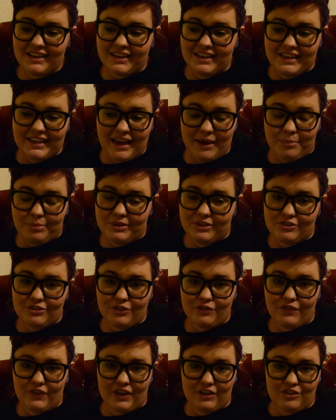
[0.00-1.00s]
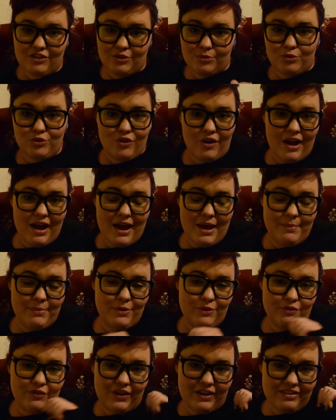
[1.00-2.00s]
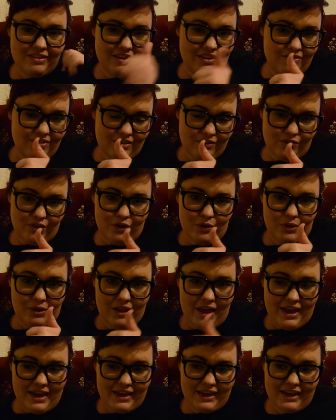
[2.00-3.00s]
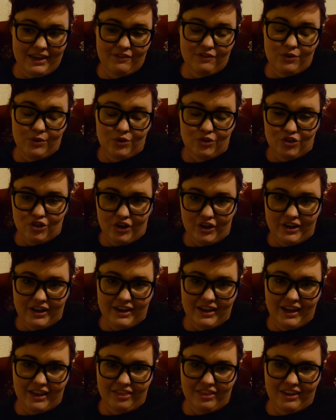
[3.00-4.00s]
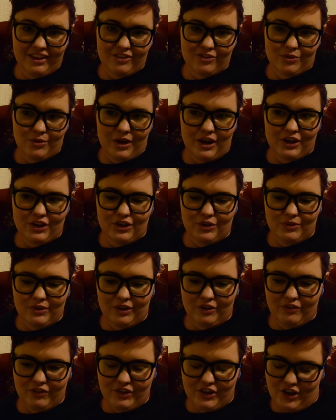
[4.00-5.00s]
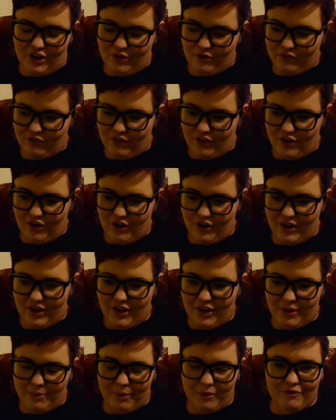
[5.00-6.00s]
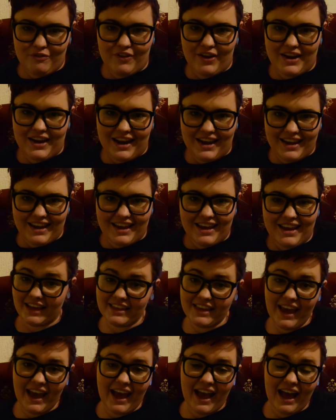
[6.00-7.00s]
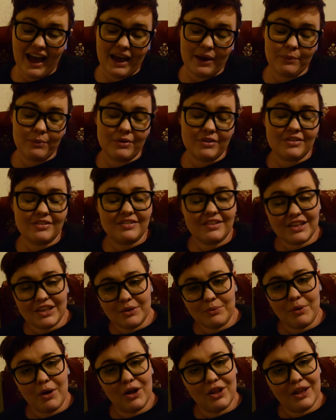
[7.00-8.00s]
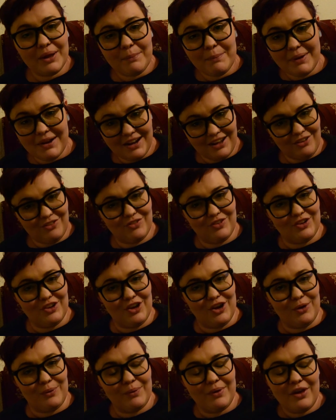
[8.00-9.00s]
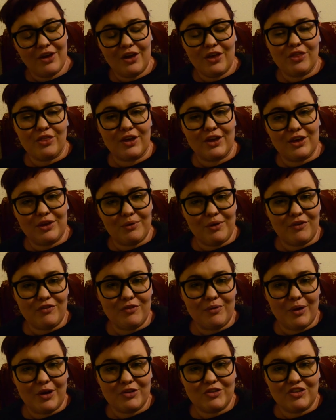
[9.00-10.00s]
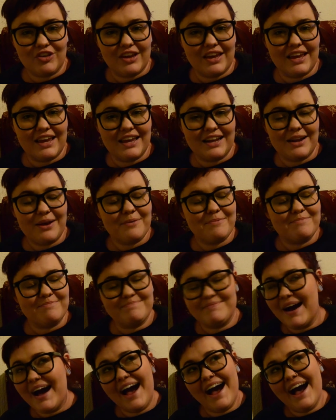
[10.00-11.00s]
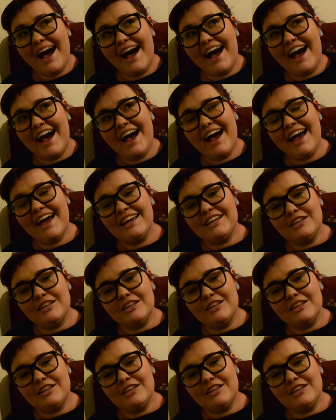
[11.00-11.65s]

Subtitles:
yeah, please don't forget to subscribe, don't forget to give this video a like if you enjoyed it. I think it's quite a cute little video for bonfire night. And yeah, I will see you all in my next video. Thank you all for watching. Bye!